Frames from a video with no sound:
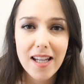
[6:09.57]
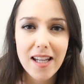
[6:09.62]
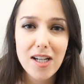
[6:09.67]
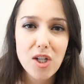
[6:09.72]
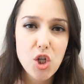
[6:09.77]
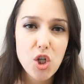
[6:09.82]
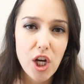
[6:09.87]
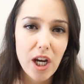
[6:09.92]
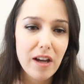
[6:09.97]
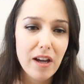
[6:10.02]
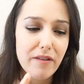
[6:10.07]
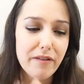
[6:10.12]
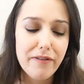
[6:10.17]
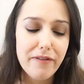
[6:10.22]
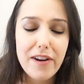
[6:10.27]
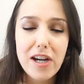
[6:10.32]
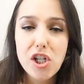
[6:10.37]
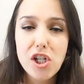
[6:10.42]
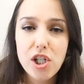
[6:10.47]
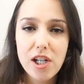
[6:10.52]
like chicken,
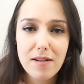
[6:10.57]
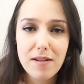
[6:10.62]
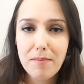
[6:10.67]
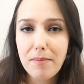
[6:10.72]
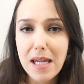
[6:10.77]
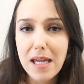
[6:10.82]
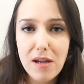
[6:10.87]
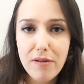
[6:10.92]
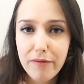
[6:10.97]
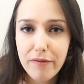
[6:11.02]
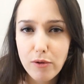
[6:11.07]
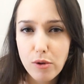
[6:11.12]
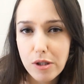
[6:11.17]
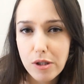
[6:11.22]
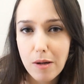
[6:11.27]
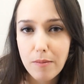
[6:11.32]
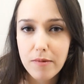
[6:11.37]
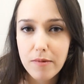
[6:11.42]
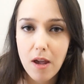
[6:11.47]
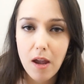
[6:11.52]
fish, and beef or
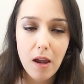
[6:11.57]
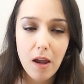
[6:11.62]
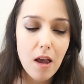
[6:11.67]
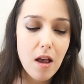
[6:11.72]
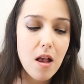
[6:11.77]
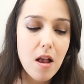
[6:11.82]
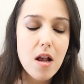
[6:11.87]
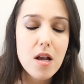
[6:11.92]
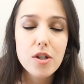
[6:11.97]
something.